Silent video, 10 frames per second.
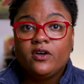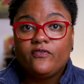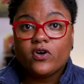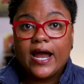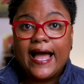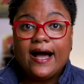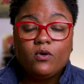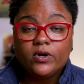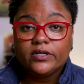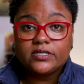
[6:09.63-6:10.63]
for
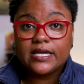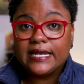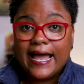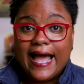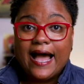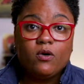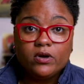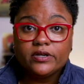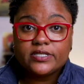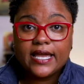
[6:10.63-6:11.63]
hours and
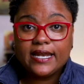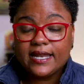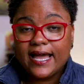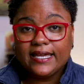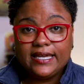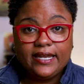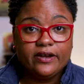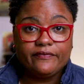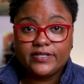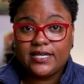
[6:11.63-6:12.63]
hours and not get
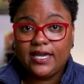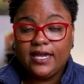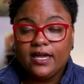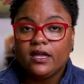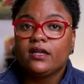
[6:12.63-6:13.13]
ear fatigue.